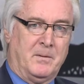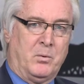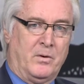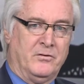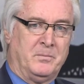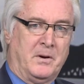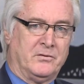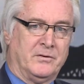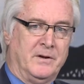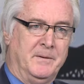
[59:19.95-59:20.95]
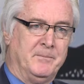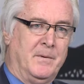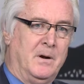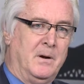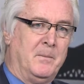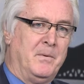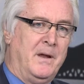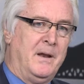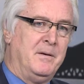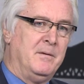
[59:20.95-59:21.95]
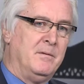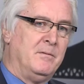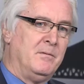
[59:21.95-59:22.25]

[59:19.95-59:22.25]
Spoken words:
important specialty. Then